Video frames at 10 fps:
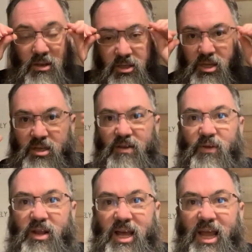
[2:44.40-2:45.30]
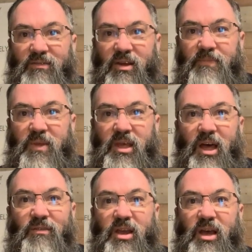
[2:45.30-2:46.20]
there's a different kind
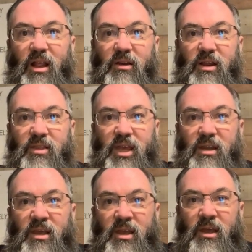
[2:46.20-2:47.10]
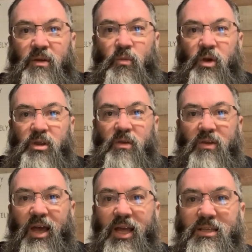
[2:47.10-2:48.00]
of a color. And then when you've
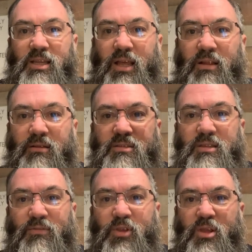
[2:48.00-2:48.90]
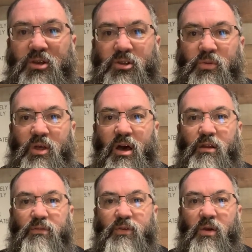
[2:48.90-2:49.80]
got stuff that you can do with
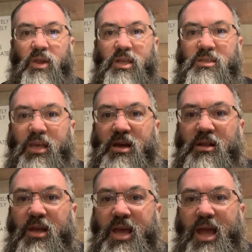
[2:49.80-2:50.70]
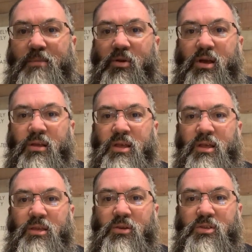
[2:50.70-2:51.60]
autofocus, like on the camera,
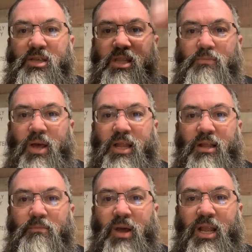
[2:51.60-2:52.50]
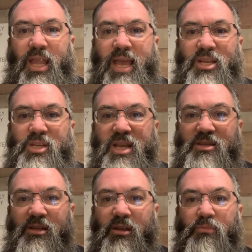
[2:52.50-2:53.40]
you'll see that my light
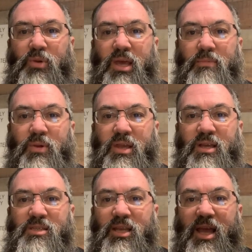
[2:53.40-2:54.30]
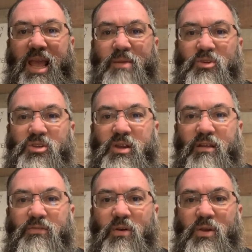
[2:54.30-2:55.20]
changes a little bit because the camera's trying
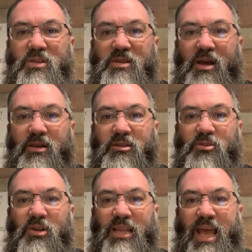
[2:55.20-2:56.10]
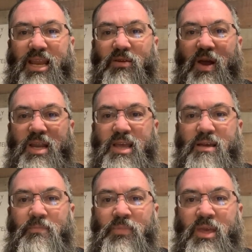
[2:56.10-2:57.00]
to focus on certain lighting right now.